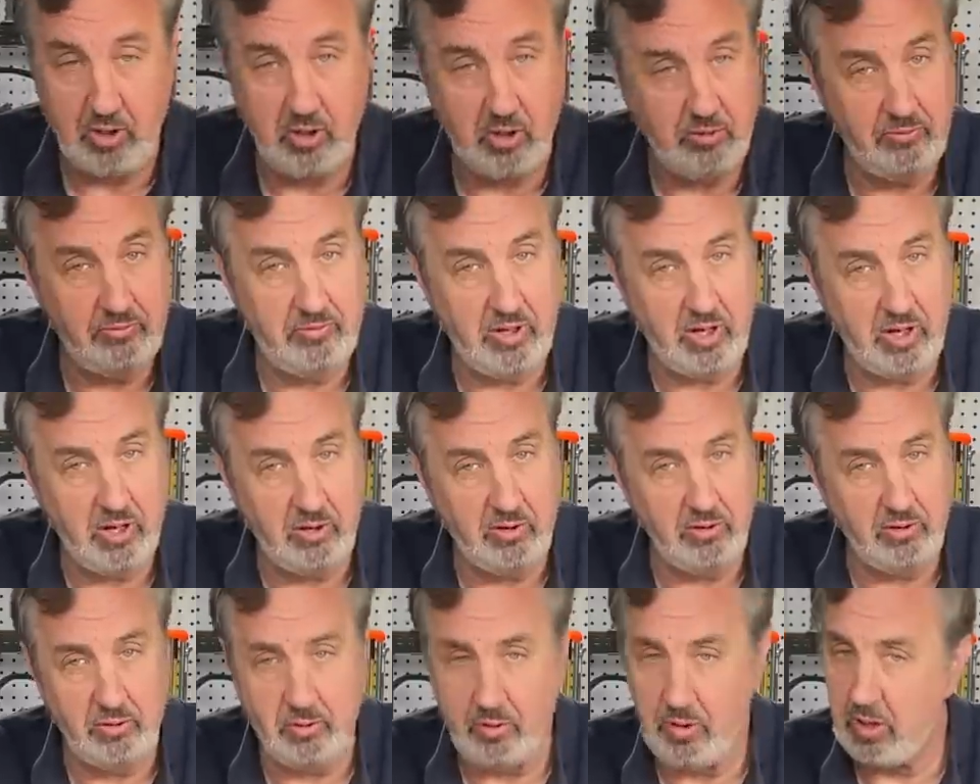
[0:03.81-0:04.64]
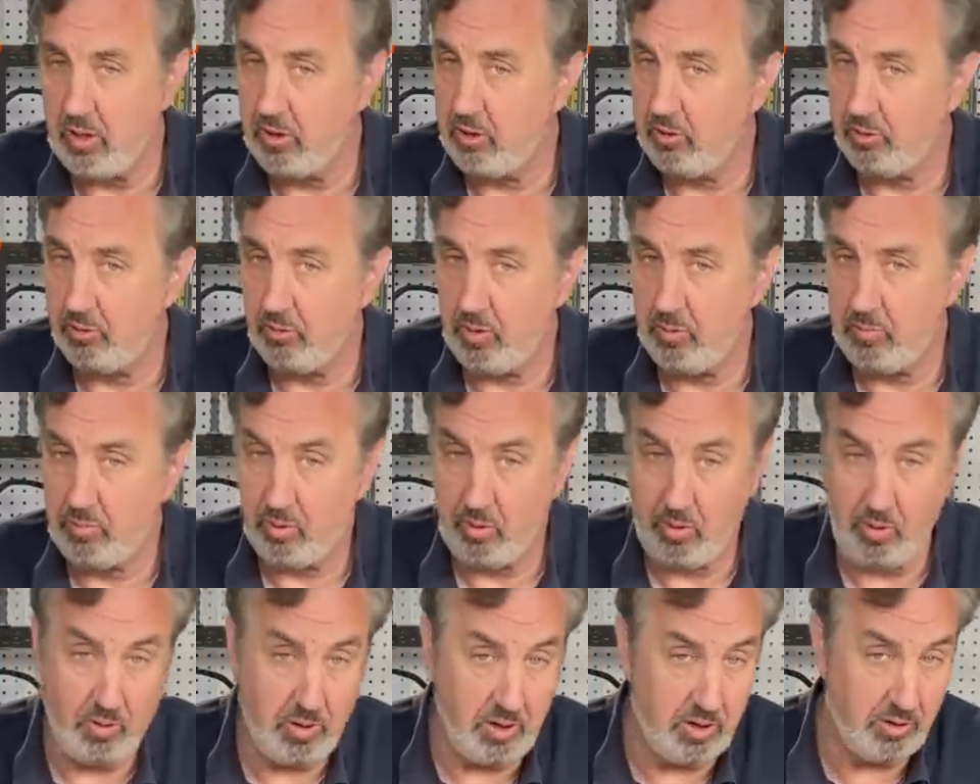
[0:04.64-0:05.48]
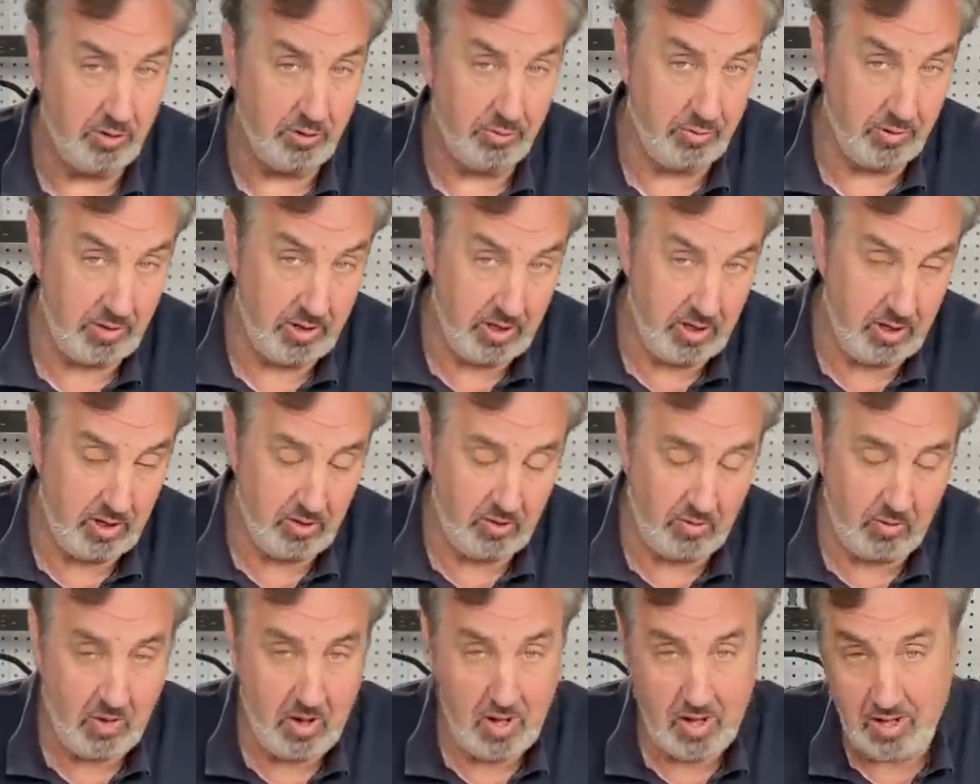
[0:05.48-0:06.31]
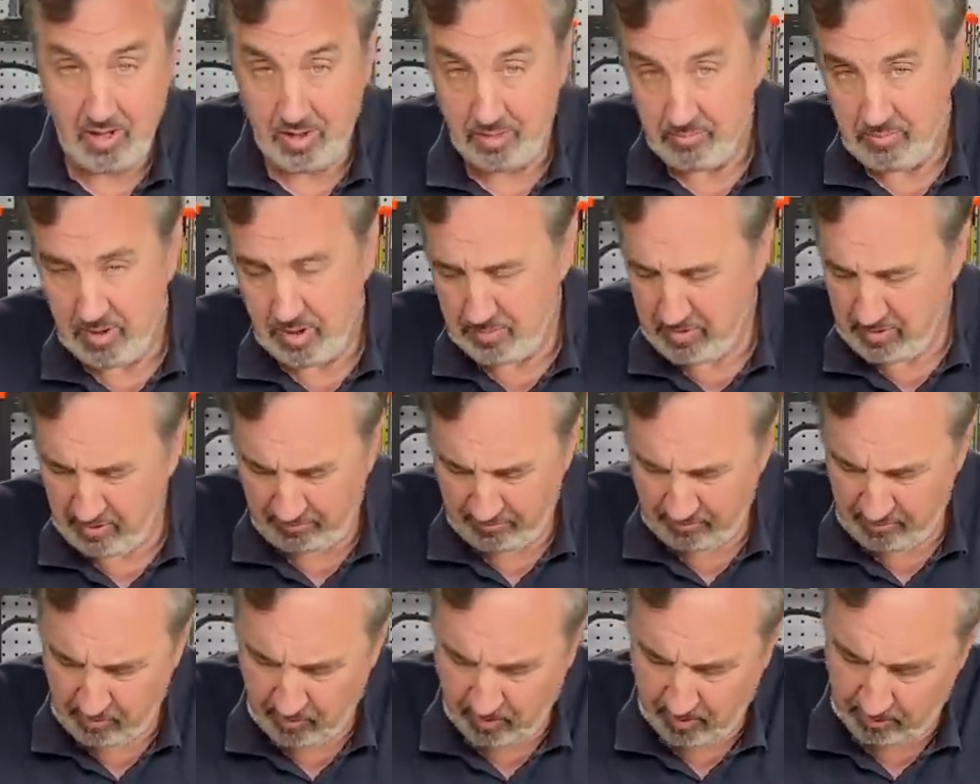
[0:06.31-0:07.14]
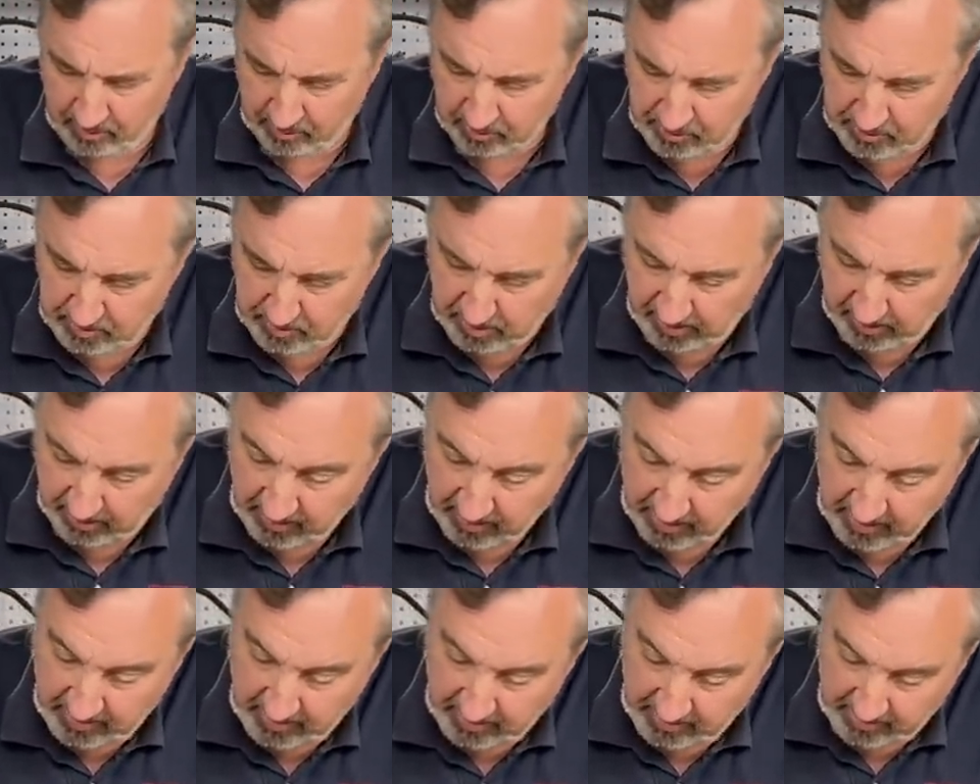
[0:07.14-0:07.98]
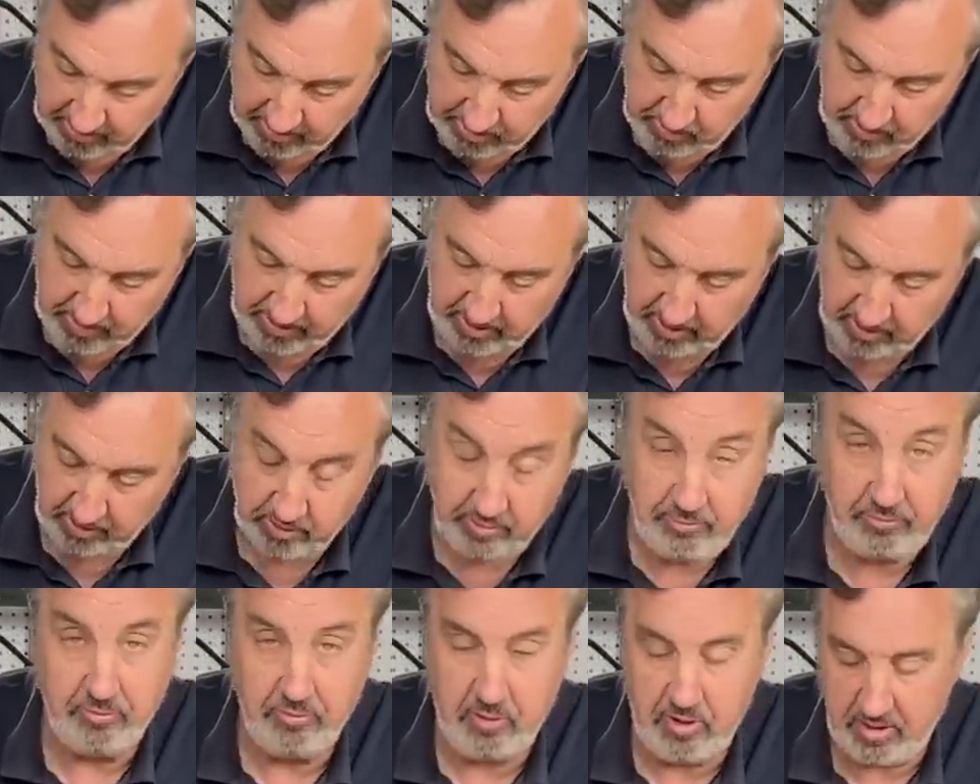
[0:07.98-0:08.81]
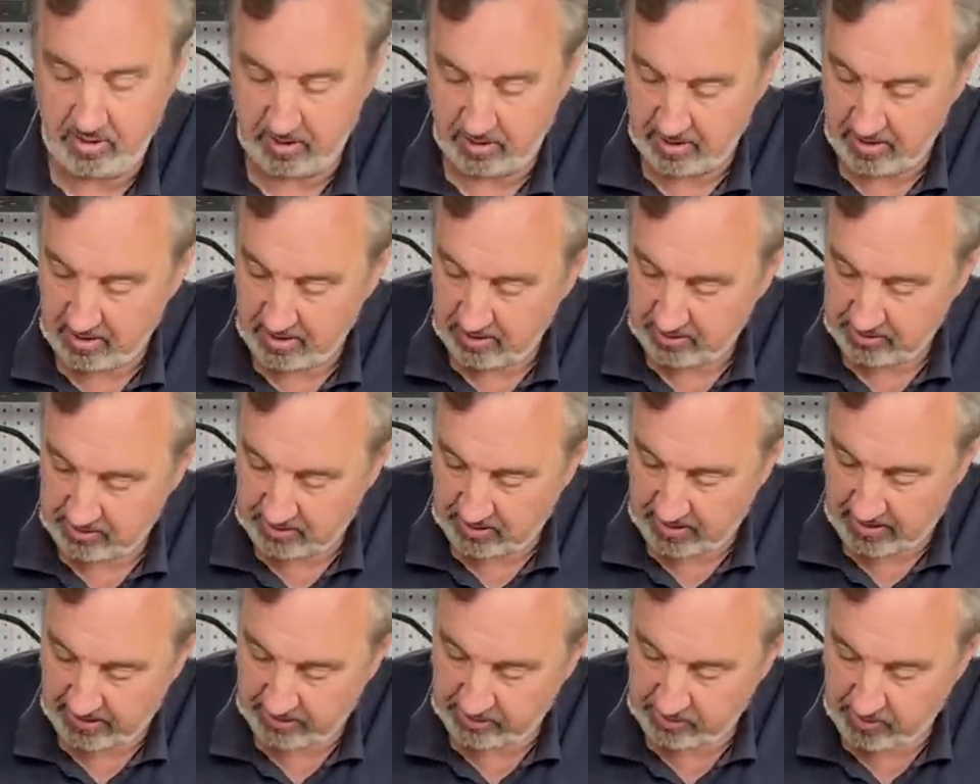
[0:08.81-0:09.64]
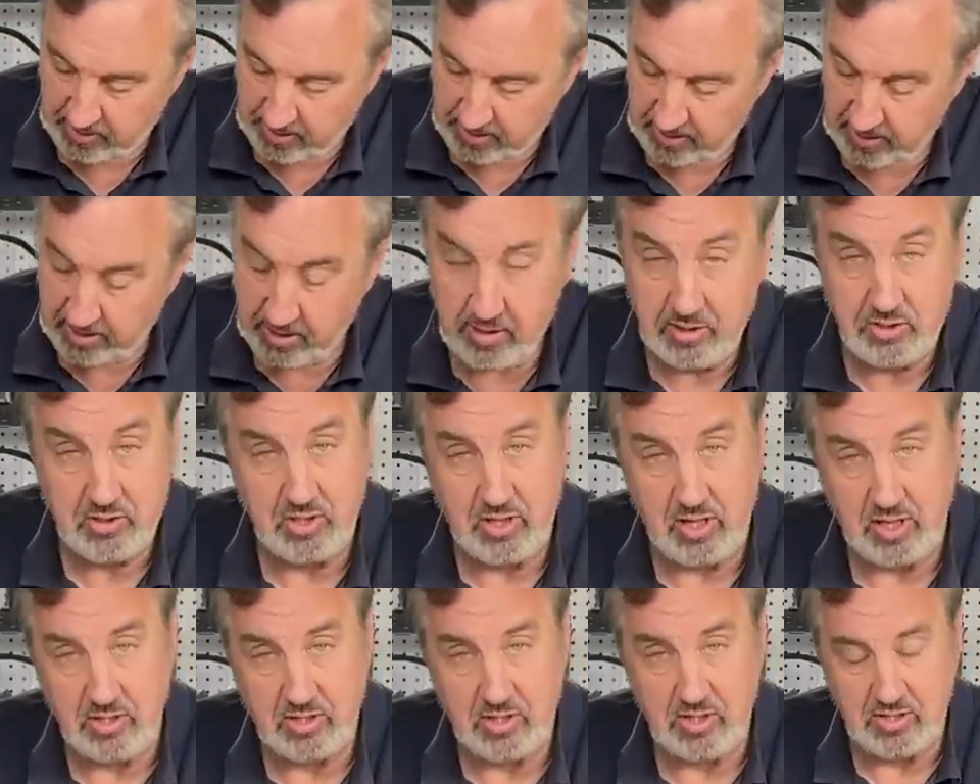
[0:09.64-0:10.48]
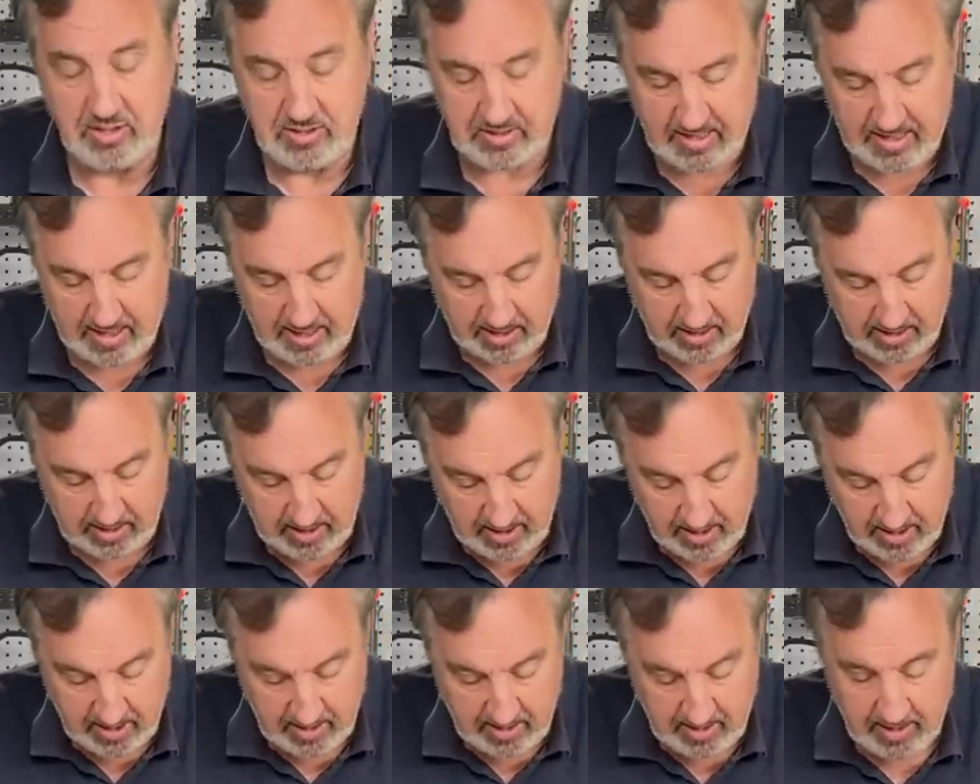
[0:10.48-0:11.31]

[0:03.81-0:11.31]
It'll fit Ender 3, Ender 3 Pro, Ender 3 Neo, maybe a few others, but it's right here at the front, slides right in, it's nice and solid.